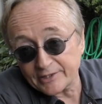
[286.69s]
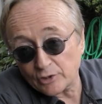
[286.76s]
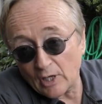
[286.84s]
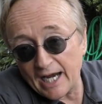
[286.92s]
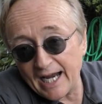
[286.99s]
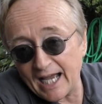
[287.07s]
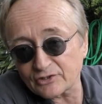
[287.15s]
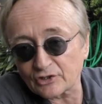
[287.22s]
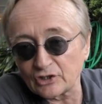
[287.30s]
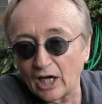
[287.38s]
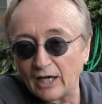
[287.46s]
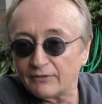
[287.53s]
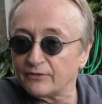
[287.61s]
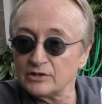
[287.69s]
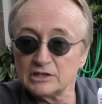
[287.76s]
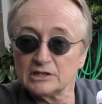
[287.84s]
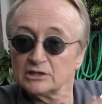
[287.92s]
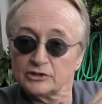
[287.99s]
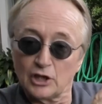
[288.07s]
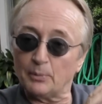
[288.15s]
I try out stuff.
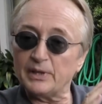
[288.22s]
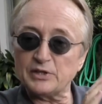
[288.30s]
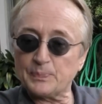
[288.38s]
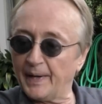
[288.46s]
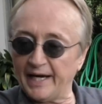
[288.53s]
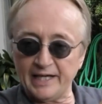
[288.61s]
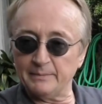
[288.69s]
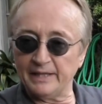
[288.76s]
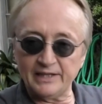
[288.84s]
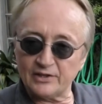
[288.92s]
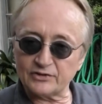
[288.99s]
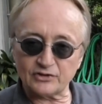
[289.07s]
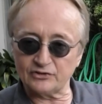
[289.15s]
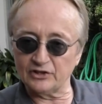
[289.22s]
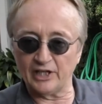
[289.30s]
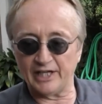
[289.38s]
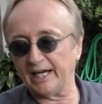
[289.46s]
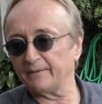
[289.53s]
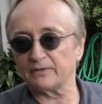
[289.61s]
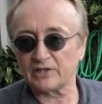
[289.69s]
Nobody's paying me. This isn't
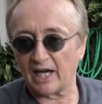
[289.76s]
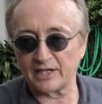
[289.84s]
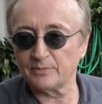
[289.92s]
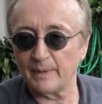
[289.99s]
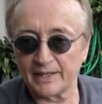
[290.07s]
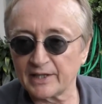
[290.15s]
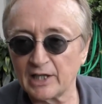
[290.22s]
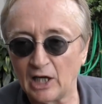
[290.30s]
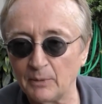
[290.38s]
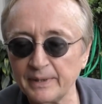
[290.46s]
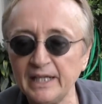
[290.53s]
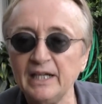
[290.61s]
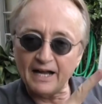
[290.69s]
an advertisement by the company.